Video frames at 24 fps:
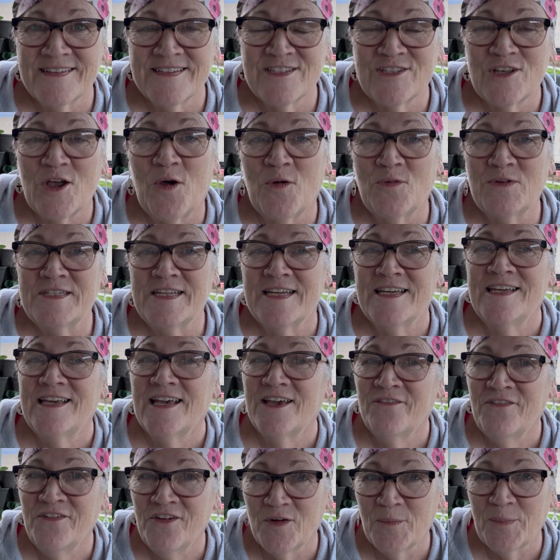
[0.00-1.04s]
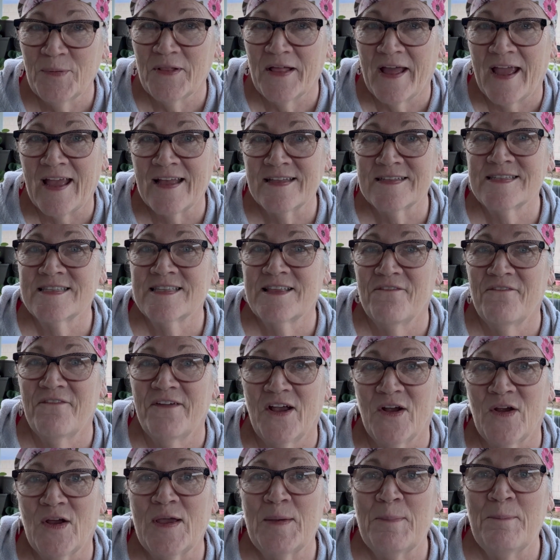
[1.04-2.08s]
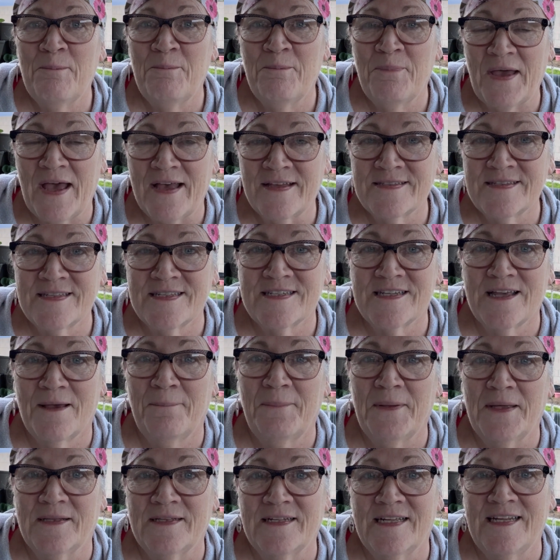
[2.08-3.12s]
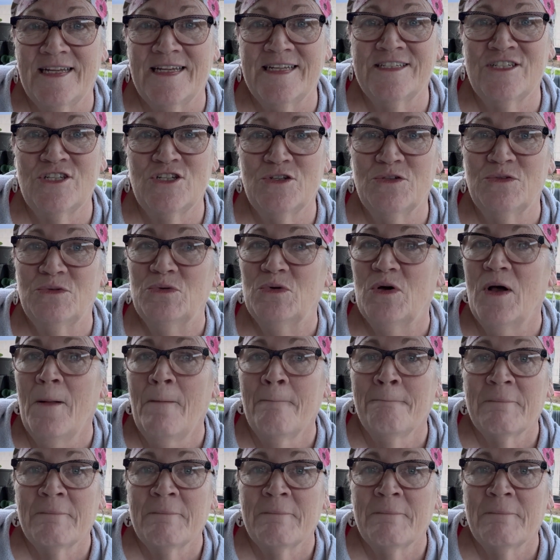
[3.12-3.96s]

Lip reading: So to give your plants the very best ability to